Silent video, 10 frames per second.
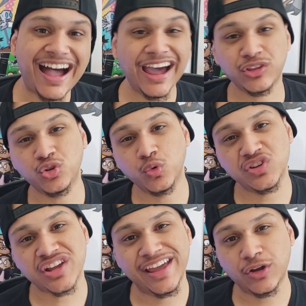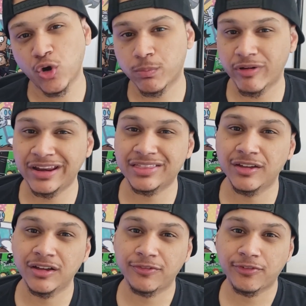I do wish I incorporated
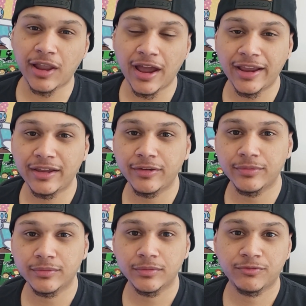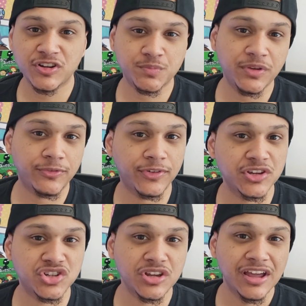the flying frisbee
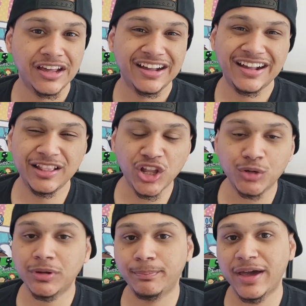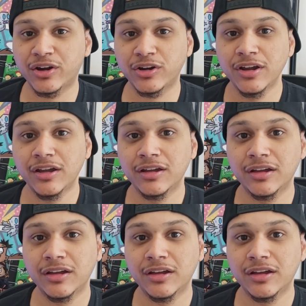fish a little bit better.